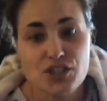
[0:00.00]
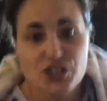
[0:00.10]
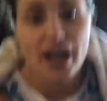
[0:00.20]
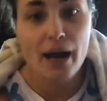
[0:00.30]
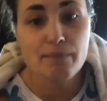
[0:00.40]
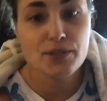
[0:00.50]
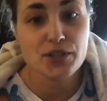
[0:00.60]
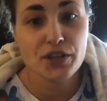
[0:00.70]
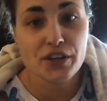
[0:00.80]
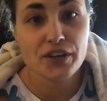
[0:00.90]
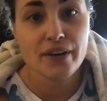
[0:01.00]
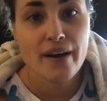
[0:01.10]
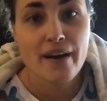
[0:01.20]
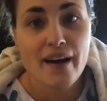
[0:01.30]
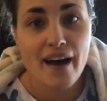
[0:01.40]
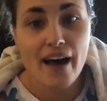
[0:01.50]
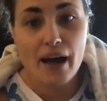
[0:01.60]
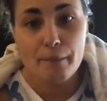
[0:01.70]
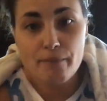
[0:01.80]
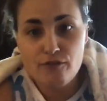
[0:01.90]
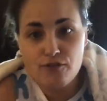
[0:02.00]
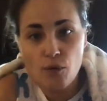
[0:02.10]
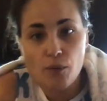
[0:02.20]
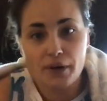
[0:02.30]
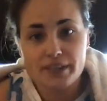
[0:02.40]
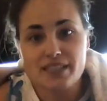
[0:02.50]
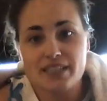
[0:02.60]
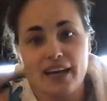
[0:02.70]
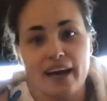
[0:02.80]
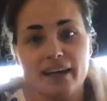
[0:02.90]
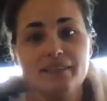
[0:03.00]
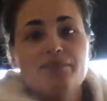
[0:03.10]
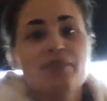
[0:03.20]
chapter 4 today.